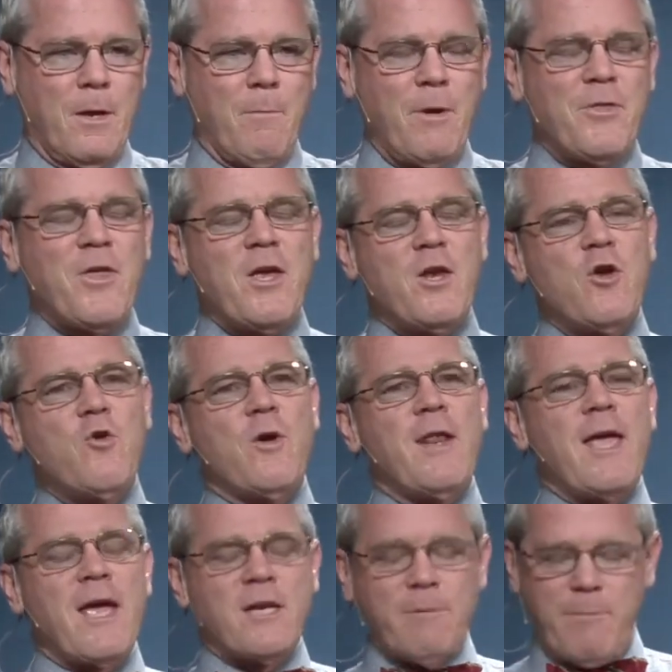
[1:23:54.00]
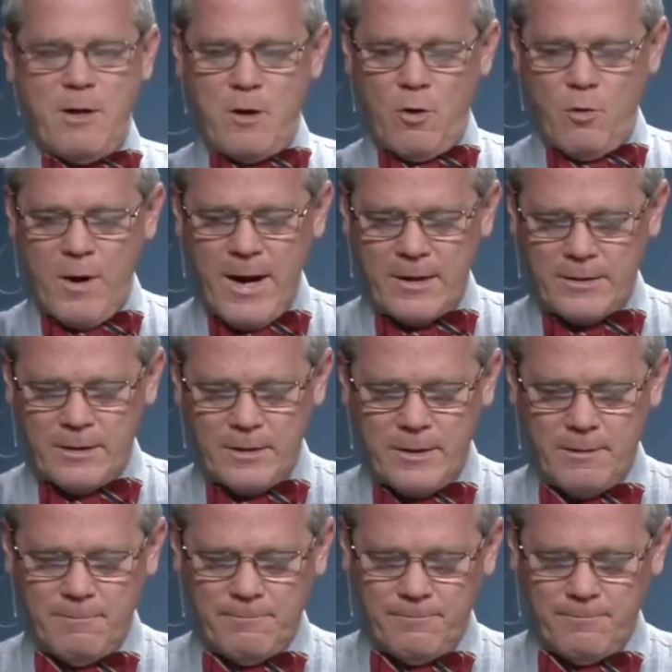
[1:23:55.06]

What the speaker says: But they knew it had to be corrected.